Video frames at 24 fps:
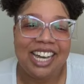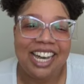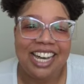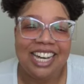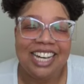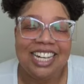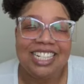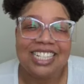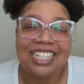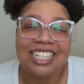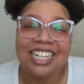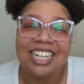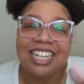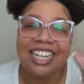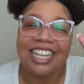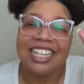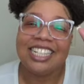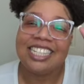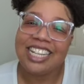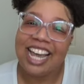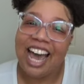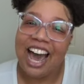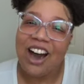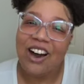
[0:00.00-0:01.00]
is
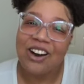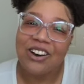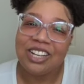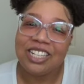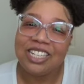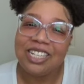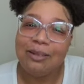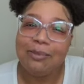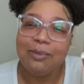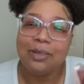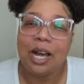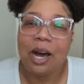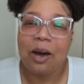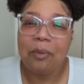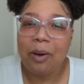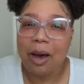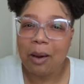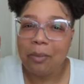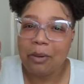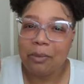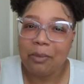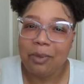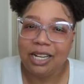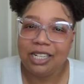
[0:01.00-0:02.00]
towel clips. I'll
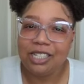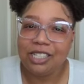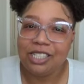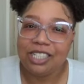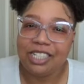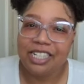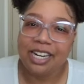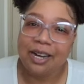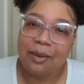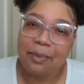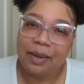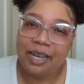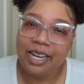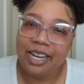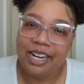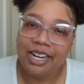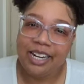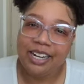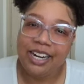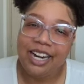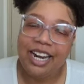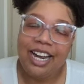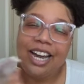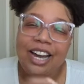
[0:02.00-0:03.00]
pop a picture up
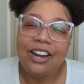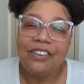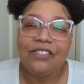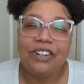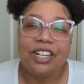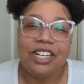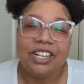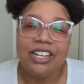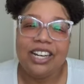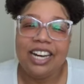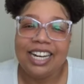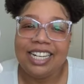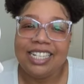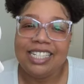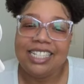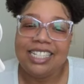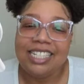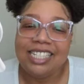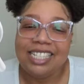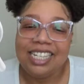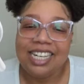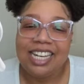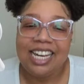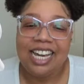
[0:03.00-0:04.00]
here for you guys to
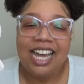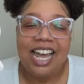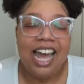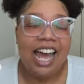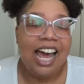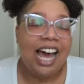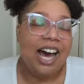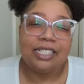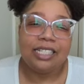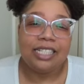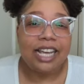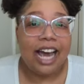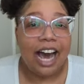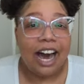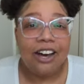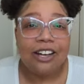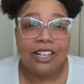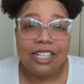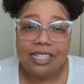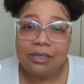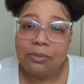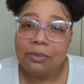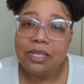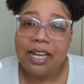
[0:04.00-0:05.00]
see. Towel
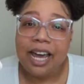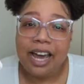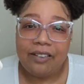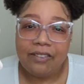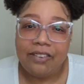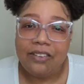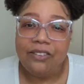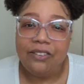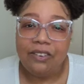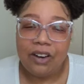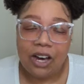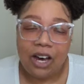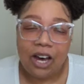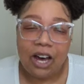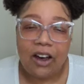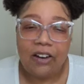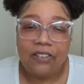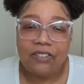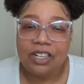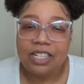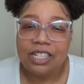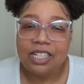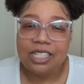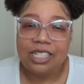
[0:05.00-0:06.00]
clips have
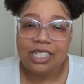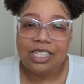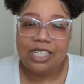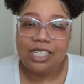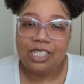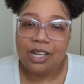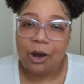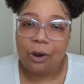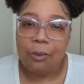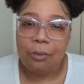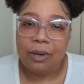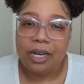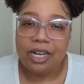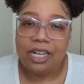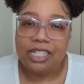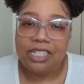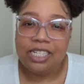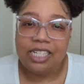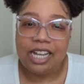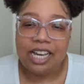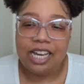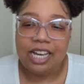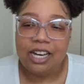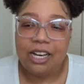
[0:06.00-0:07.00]
evolved so
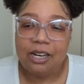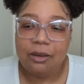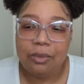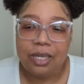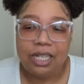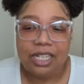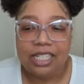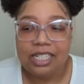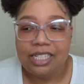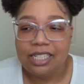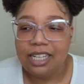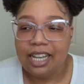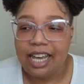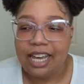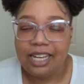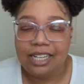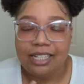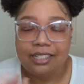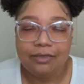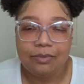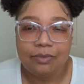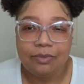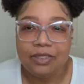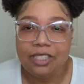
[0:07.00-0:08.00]
much. They come in like
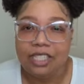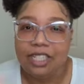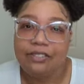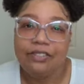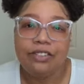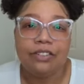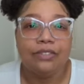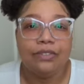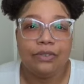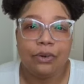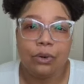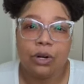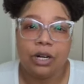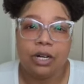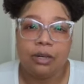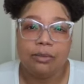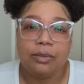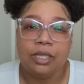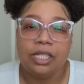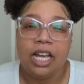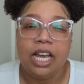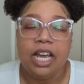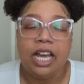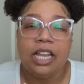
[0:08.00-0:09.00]
different
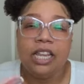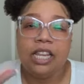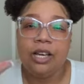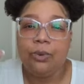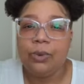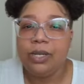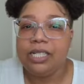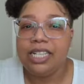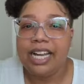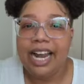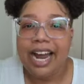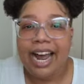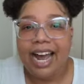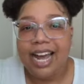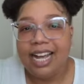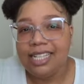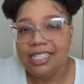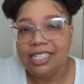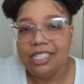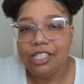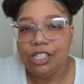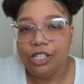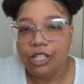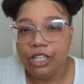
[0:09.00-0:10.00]
forms. The ones that I had
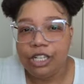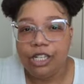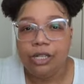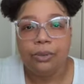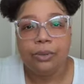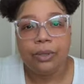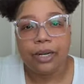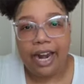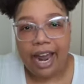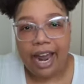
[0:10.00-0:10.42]
to show you were